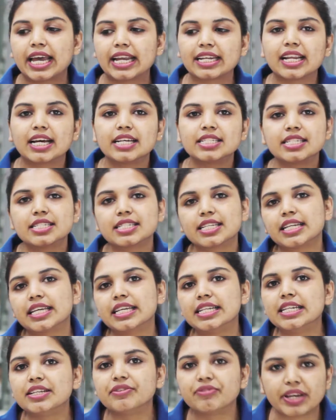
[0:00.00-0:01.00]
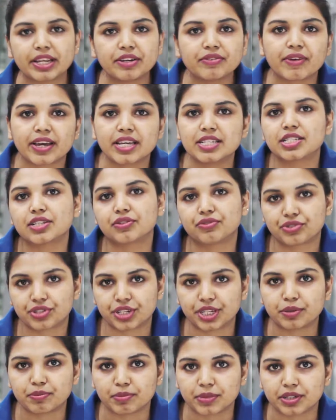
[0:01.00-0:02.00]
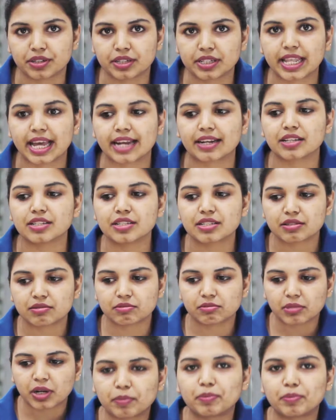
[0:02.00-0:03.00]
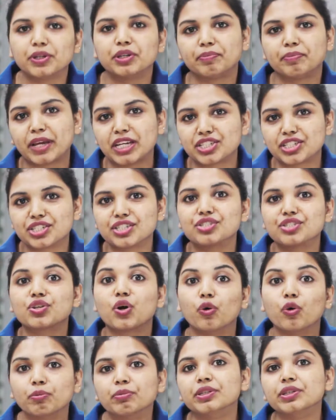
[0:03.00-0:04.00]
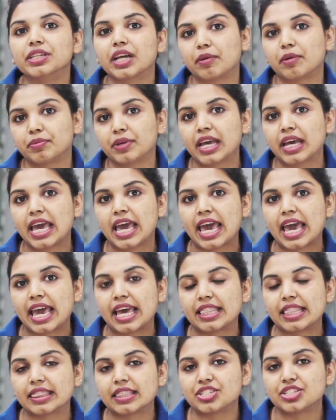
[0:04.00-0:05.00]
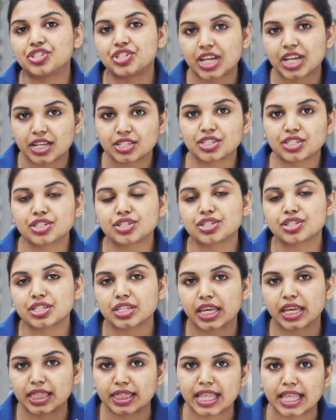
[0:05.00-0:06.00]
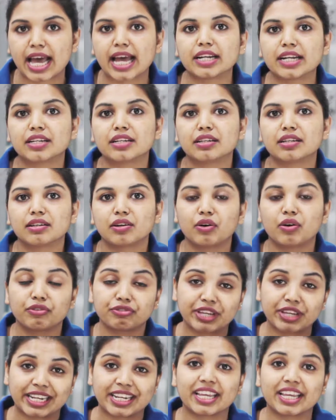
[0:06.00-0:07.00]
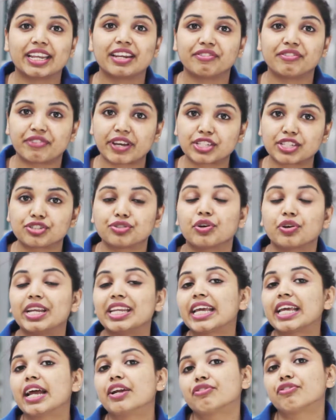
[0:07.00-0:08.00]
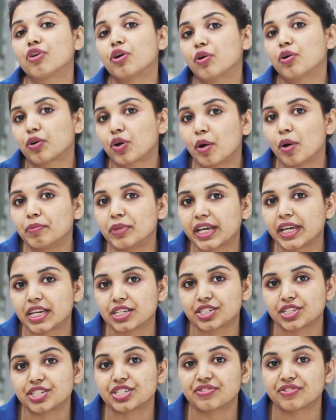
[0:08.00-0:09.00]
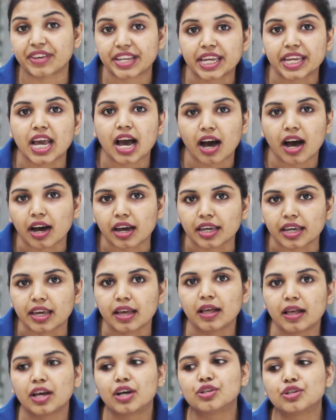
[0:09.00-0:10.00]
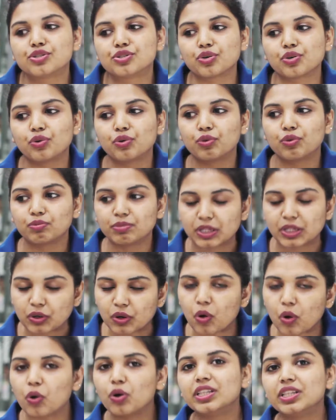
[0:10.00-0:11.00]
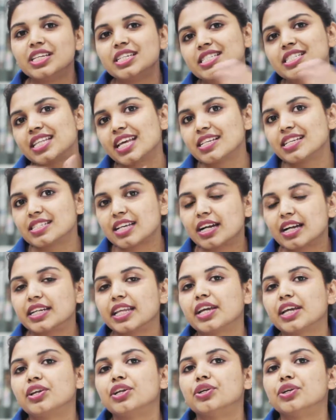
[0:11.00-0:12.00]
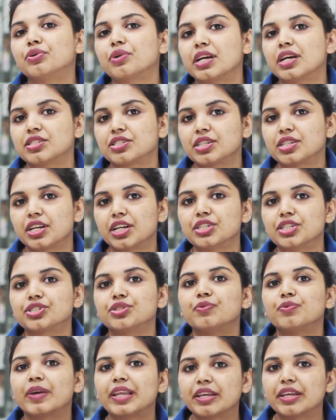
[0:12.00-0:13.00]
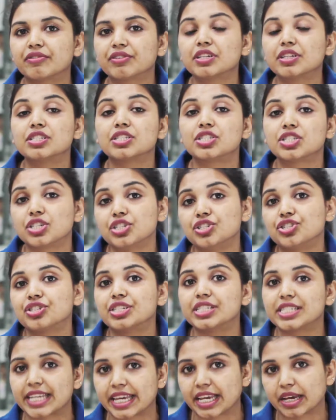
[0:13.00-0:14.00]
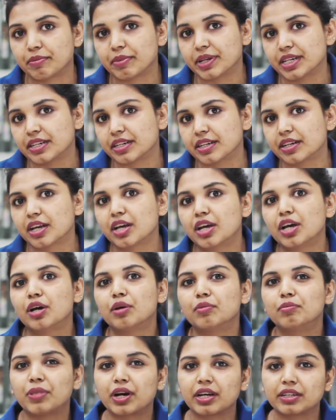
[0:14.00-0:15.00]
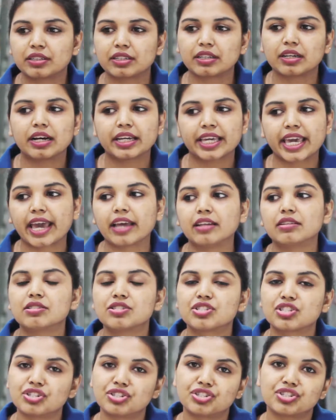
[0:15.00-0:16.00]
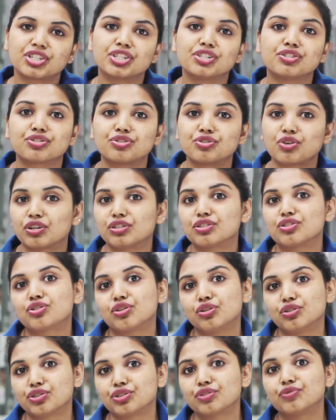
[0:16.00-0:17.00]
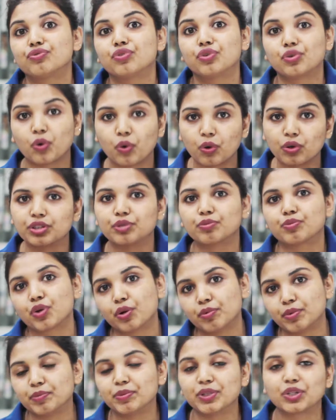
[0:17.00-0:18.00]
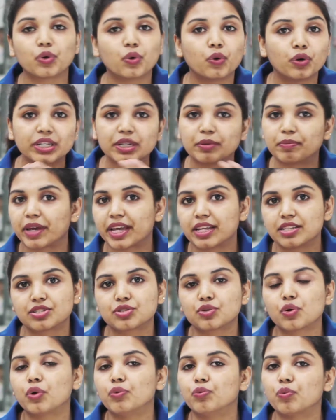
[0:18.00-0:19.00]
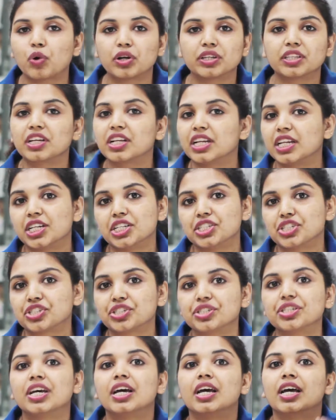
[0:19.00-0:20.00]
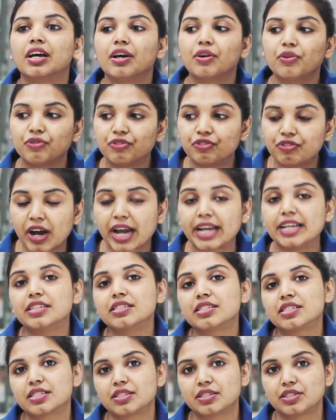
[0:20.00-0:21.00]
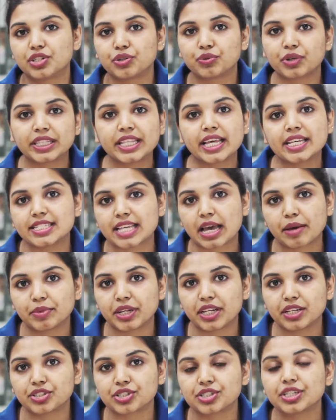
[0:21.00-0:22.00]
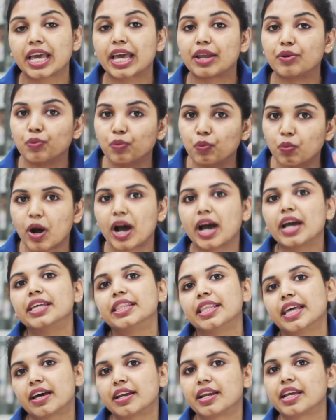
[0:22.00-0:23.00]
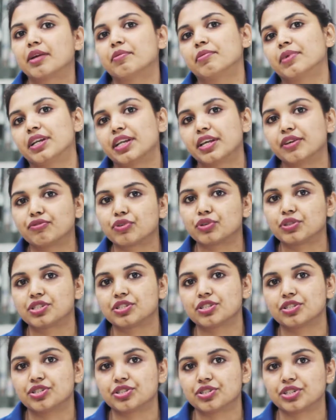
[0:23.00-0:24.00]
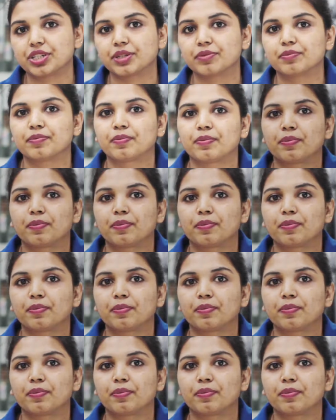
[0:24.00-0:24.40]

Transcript: at last it's an invasive treatment. That is, a patient is opened up and the chances in that of getting an infection or any kind of a complication is very high. So all these things are taken into consideration whenever a surgery is recommended. But again, surgery is not the solution for all the problem. It all depends on what the clinician finds during the examination and why they are recommending for the surgery.